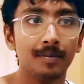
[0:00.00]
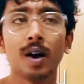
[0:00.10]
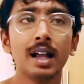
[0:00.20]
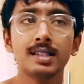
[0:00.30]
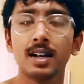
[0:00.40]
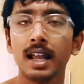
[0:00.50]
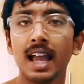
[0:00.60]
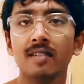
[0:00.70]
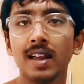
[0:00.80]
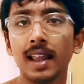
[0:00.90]
So now,
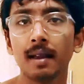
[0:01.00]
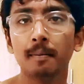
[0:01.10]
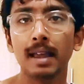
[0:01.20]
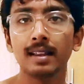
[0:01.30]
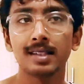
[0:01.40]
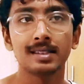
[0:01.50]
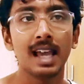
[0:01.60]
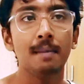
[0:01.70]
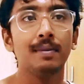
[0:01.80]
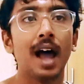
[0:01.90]
considering everything being the
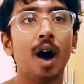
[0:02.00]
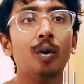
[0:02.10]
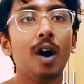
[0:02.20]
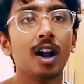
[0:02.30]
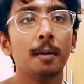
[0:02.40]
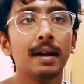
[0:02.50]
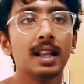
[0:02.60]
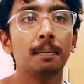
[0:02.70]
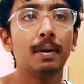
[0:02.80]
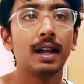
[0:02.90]
same, now what will be
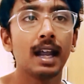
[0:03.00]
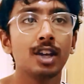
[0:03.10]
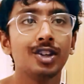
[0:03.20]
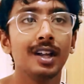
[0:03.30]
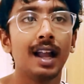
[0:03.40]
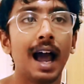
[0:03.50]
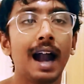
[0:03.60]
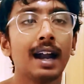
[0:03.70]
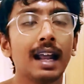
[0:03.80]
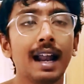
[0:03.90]
the potential
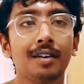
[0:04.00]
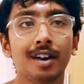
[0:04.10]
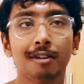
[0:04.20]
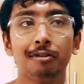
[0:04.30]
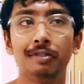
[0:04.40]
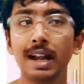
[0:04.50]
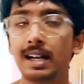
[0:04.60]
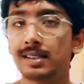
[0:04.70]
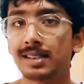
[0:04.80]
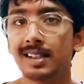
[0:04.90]
and electric
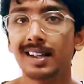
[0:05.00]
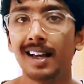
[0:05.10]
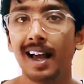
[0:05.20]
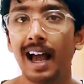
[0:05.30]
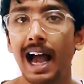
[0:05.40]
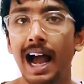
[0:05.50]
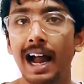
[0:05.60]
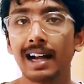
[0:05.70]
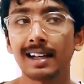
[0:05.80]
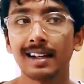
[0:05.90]
fields
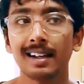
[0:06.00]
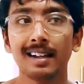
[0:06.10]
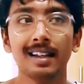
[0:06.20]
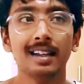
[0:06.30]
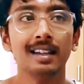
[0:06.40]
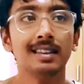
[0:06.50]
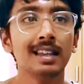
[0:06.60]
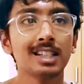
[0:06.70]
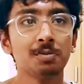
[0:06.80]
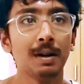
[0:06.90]
at
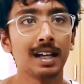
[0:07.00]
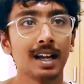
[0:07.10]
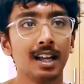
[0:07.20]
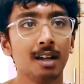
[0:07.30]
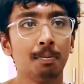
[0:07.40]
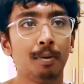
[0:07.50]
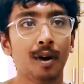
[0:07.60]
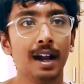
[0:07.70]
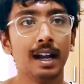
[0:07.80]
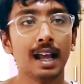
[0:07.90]
this particular
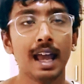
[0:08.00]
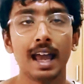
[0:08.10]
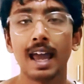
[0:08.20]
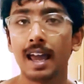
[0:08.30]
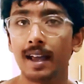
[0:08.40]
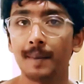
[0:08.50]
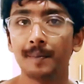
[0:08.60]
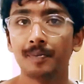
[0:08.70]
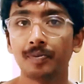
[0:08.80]
point A?